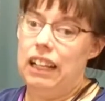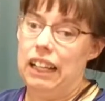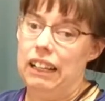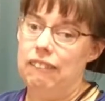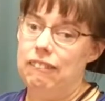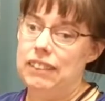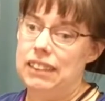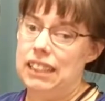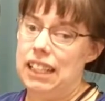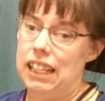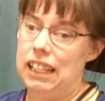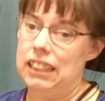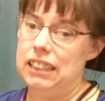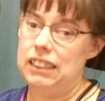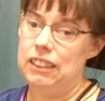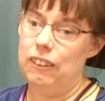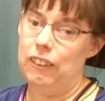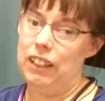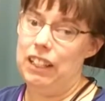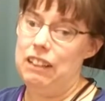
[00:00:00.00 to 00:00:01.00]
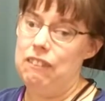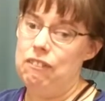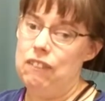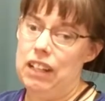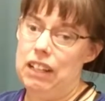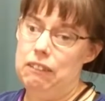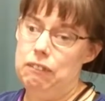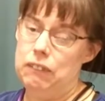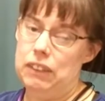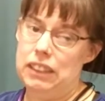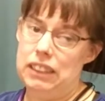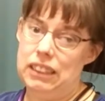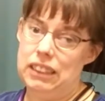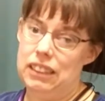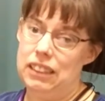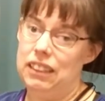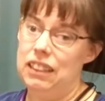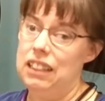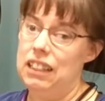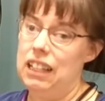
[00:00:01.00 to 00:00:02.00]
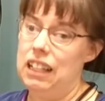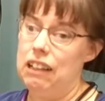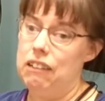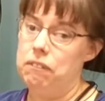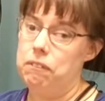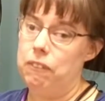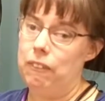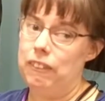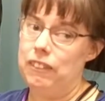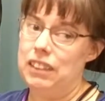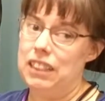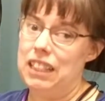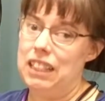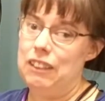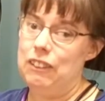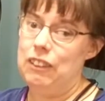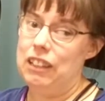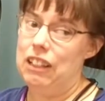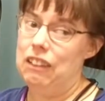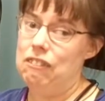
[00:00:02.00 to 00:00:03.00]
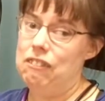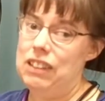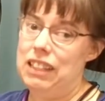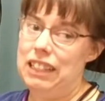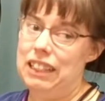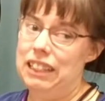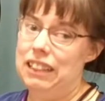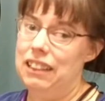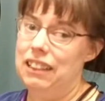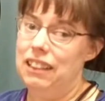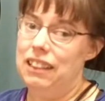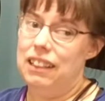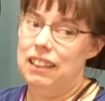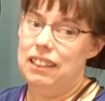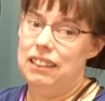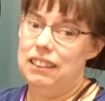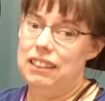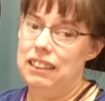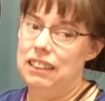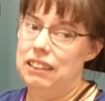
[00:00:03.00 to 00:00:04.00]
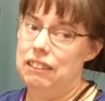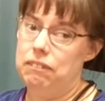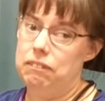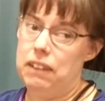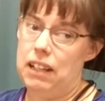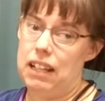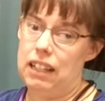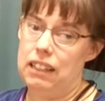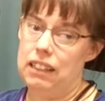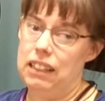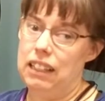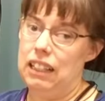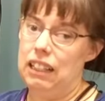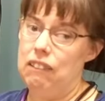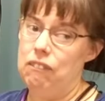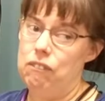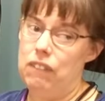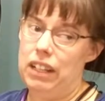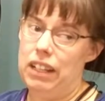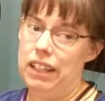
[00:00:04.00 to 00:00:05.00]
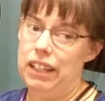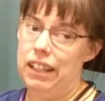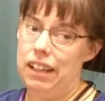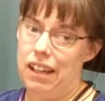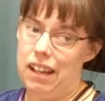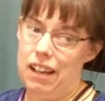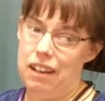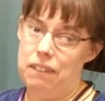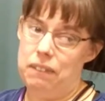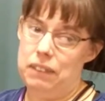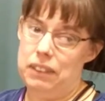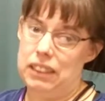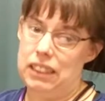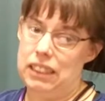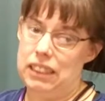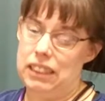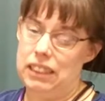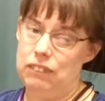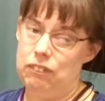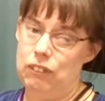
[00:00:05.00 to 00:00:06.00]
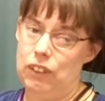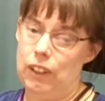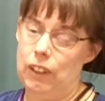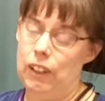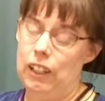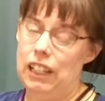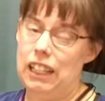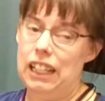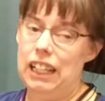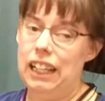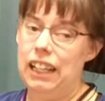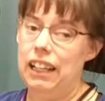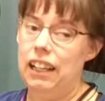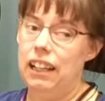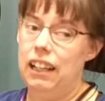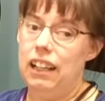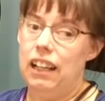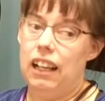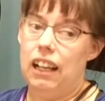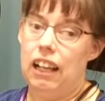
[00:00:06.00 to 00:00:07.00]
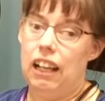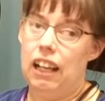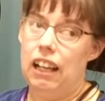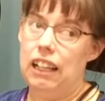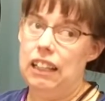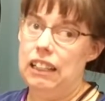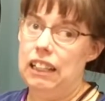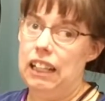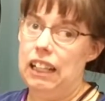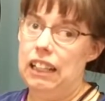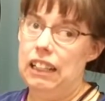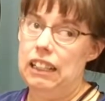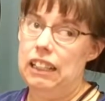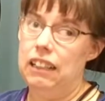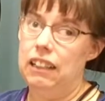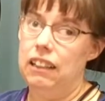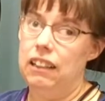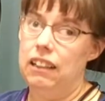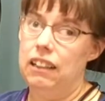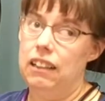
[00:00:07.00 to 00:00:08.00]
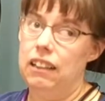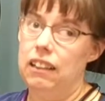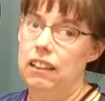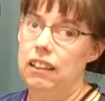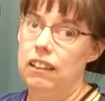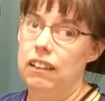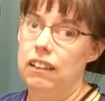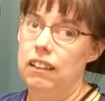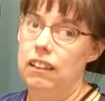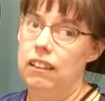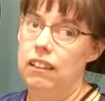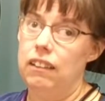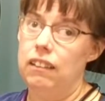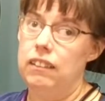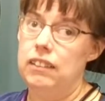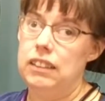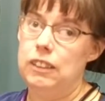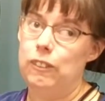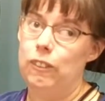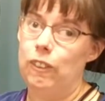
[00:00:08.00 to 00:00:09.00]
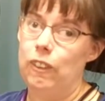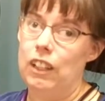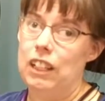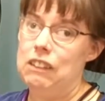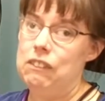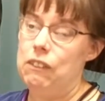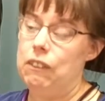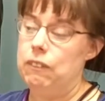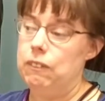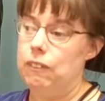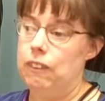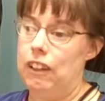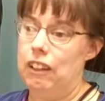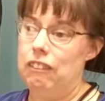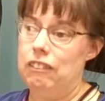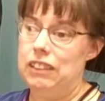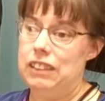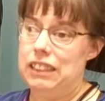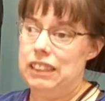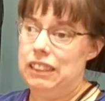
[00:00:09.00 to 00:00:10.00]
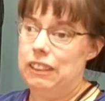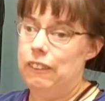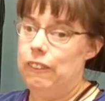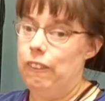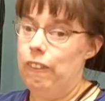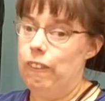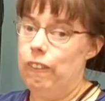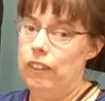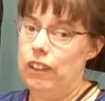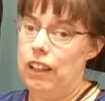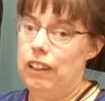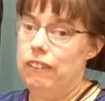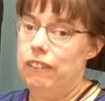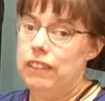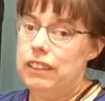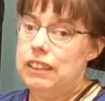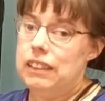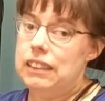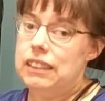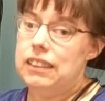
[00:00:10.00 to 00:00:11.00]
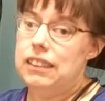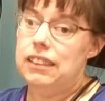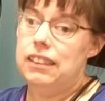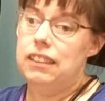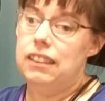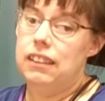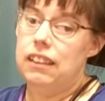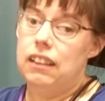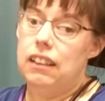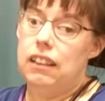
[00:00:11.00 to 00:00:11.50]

It was actually my vision that first cued them in to the fact that I might have a disability. And then shortly before I was a year old, I was